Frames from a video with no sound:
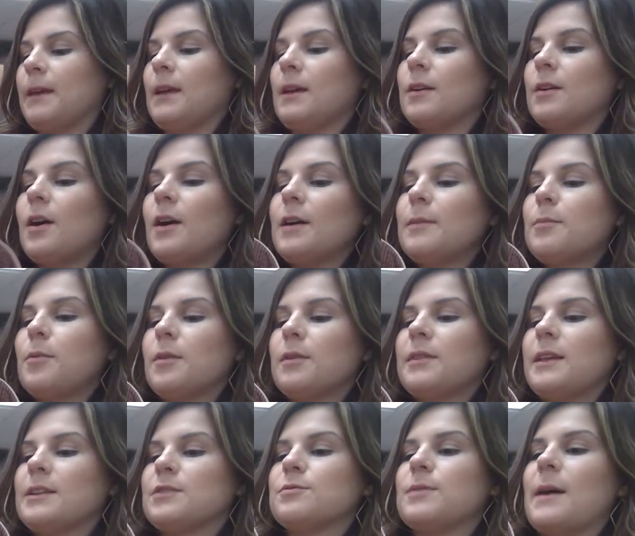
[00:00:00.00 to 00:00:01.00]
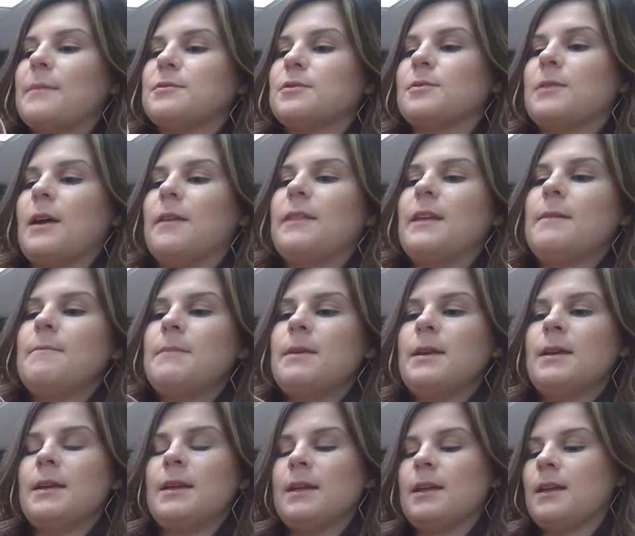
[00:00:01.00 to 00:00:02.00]
cardboard that's wrapped around
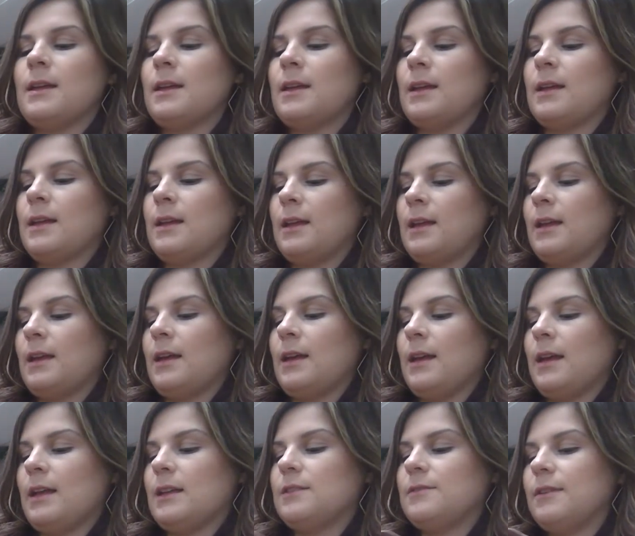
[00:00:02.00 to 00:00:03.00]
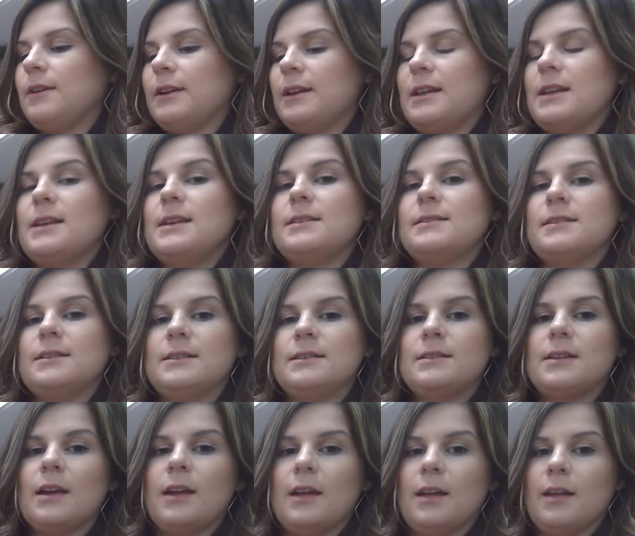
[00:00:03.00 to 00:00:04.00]
them. It's very easy
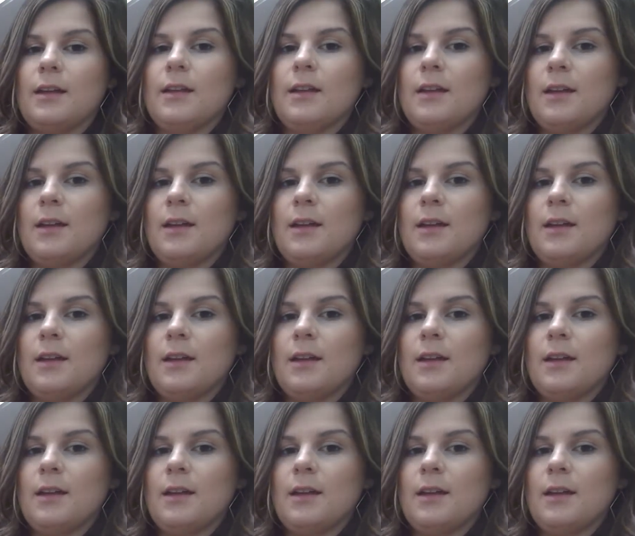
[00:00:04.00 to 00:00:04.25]
to